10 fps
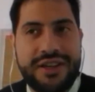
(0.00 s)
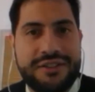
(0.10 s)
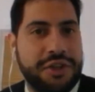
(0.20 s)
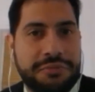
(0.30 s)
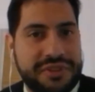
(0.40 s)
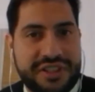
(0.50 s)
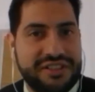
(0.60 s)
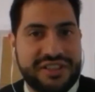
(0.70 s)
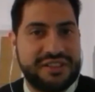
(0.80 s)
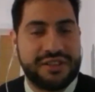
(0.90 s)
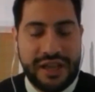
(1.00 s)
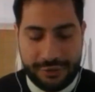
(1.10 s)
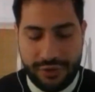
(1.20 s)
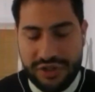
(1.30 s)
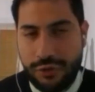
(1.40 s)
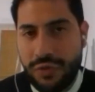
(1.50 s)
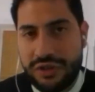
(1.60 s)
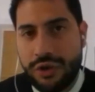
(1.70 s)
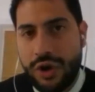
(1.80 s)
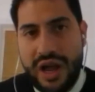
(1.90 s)
So this is a question with
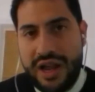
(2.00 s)
no